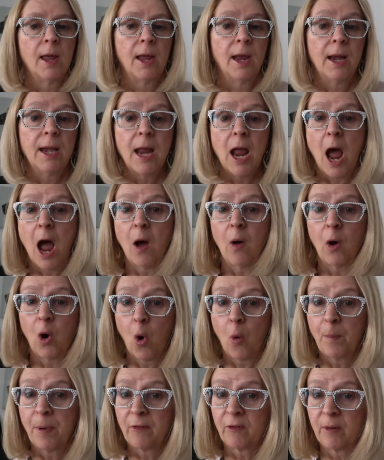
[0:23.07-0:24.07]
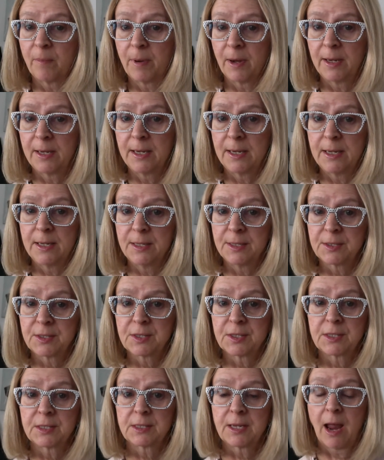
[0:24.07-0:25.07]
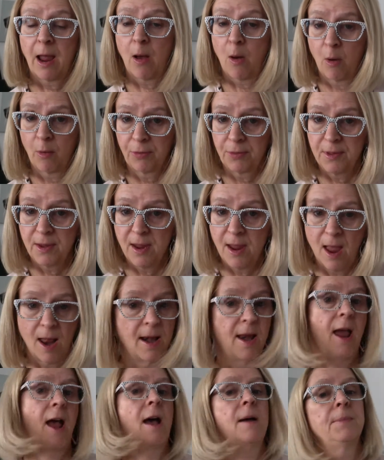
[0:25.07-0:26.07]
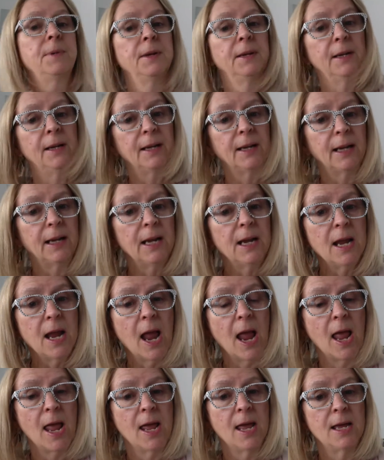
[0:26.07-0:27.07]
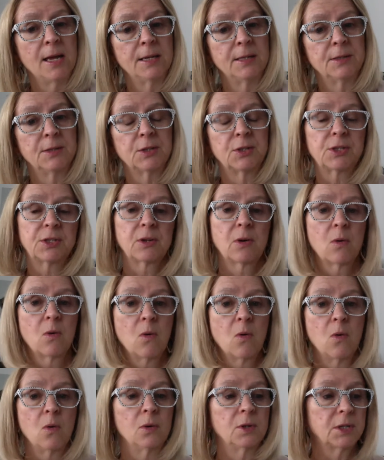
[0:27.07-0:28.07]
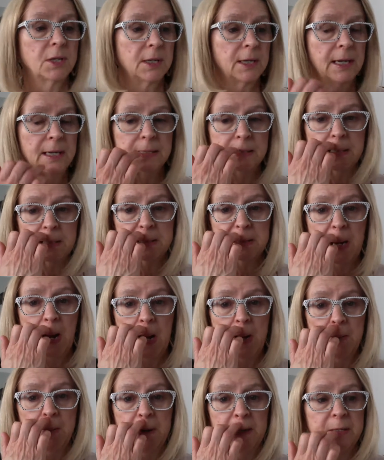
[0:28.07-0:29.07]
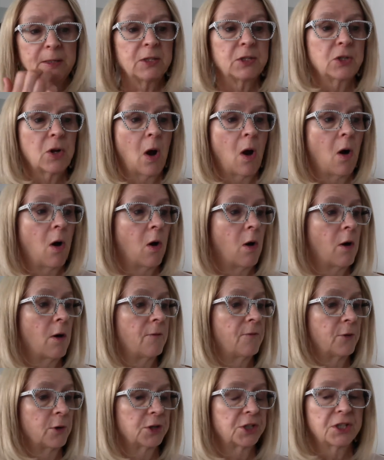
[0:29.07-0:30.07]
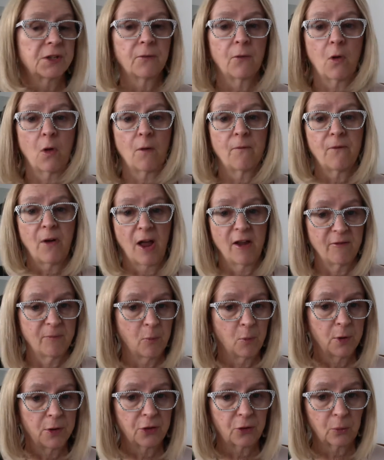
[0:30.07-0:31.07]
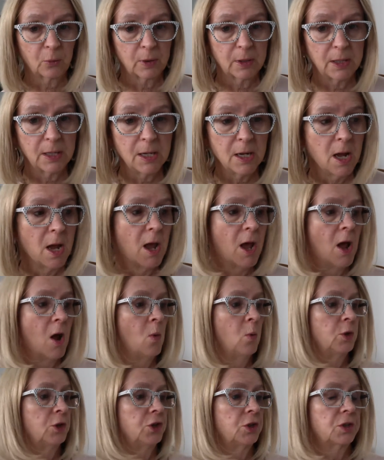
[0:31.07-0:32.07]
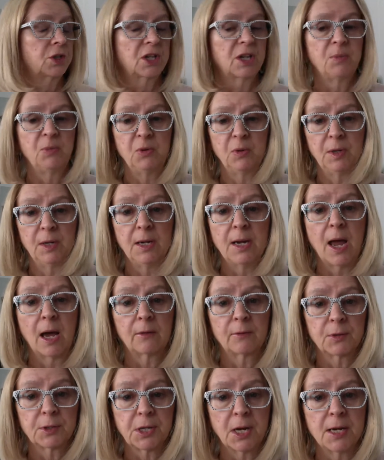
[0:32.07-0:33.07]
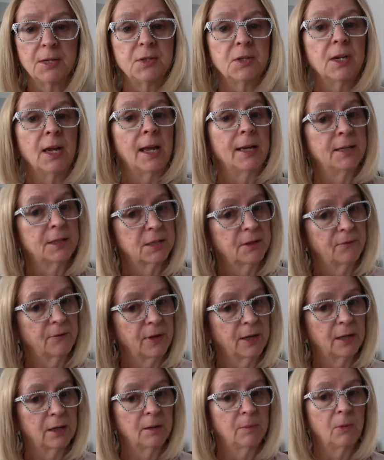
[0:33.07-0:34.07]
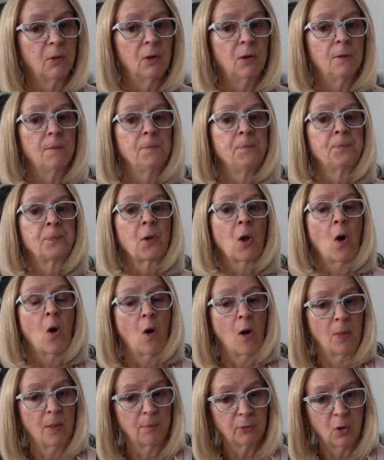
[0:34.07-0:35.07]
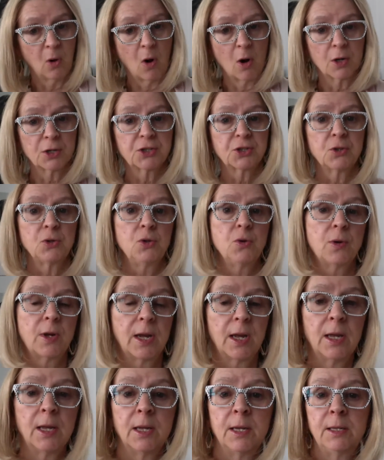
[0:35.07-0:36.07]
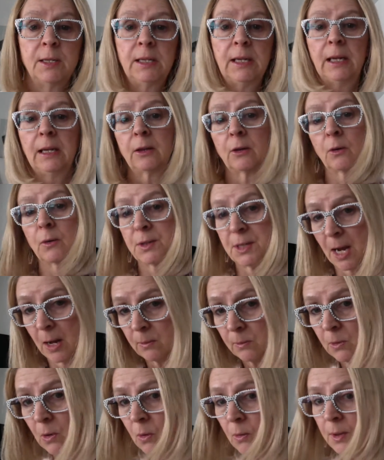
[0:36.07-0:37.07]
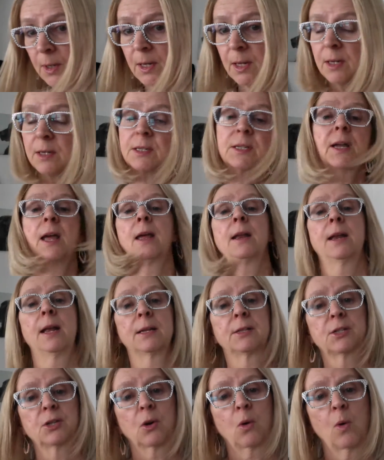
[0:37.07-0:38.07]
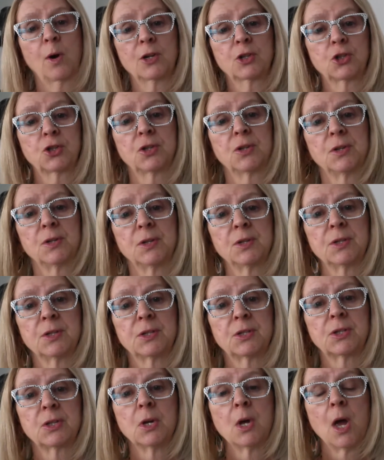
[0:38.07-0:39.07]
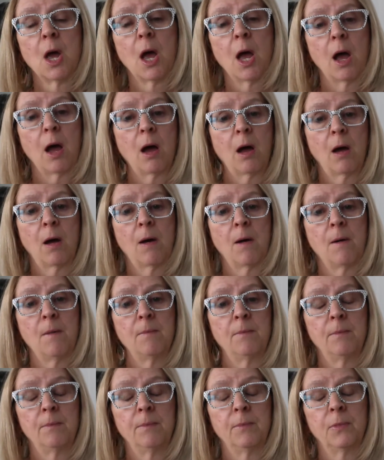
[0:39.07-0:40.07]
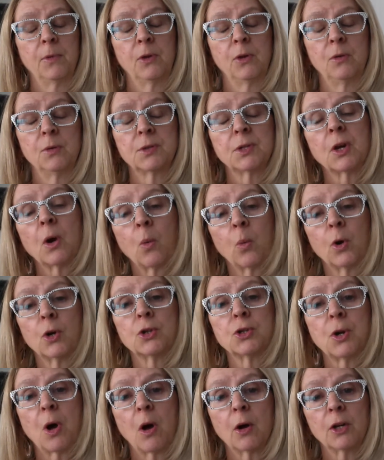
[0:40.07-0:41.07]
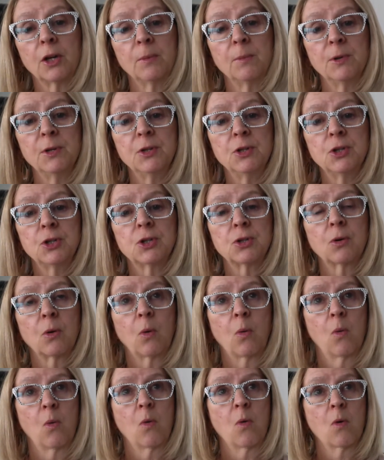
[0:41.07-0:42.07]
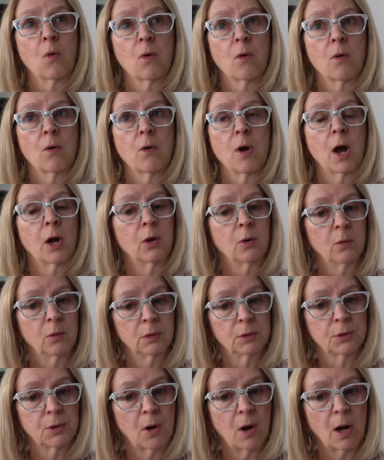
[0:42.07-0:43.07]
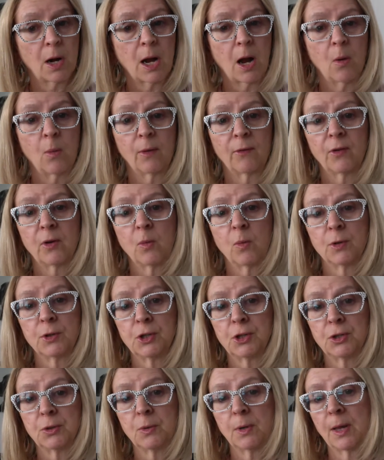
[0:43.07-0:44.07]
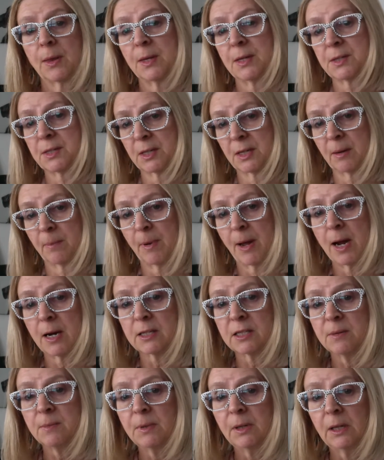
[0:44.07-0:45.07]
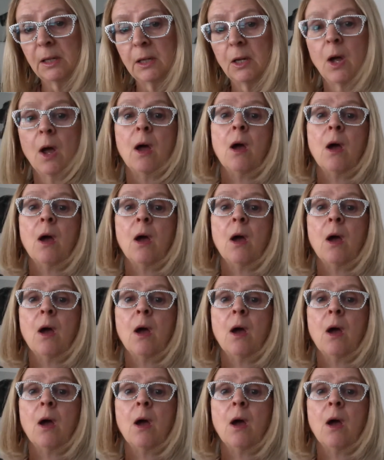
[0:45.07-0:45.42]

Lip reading: Anyhow, I hope everybody's healthy and happy today. And so tonight's assignments are, first of all, 5.3, which is community advertising, and it's available on the blog, so you can either download it and answer questions using a Word document or a Google Doc, however you want to do it, and then send it back to me,